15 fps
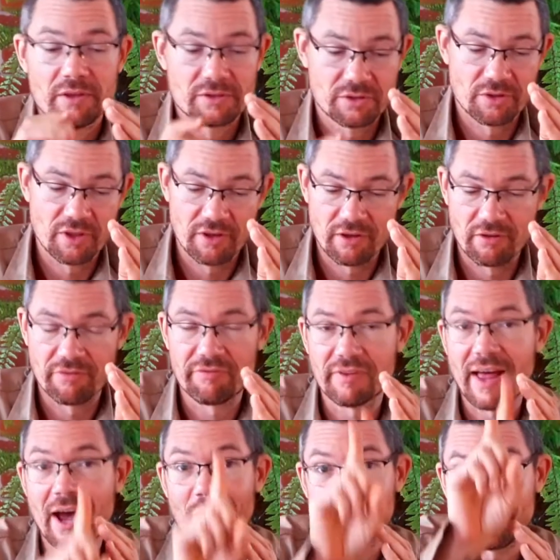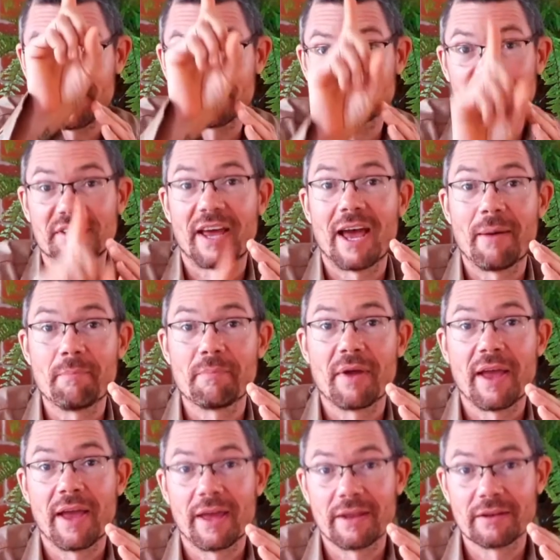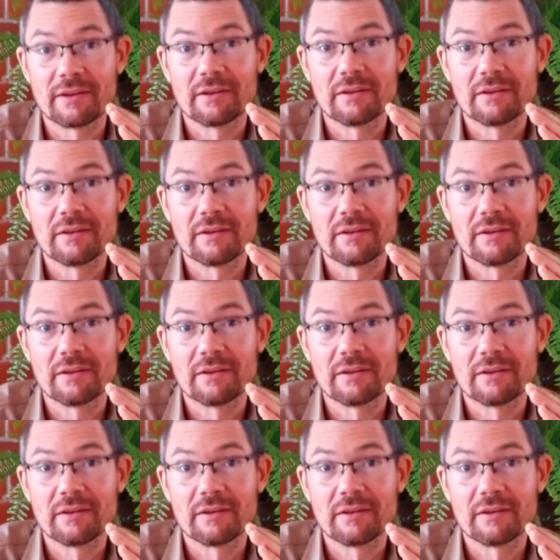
So the flower, stem, and